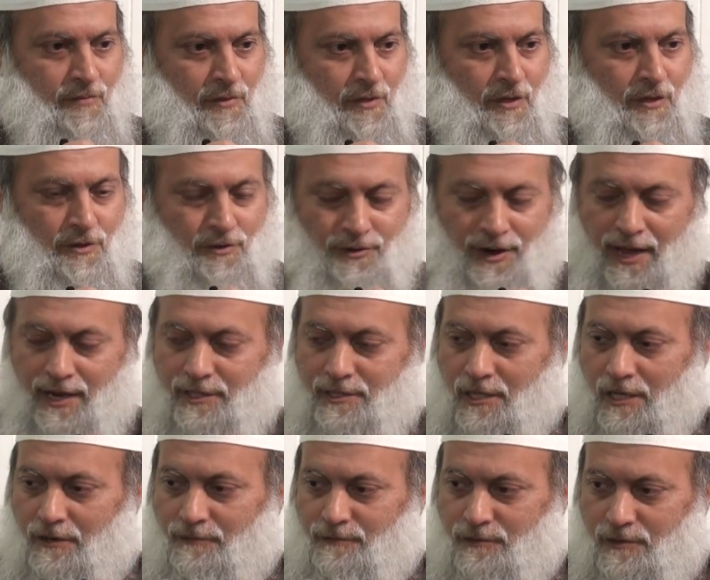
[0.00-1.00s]
the
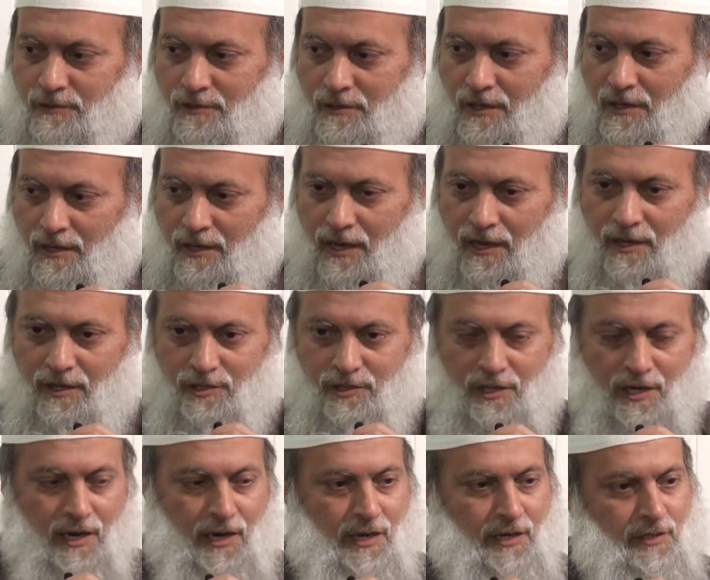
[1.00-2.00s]
grandson of Genghis
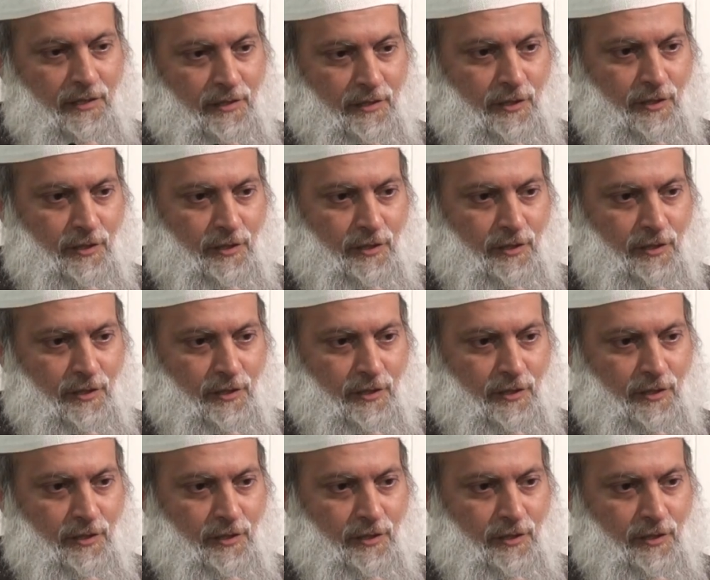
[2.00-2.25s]
Khan,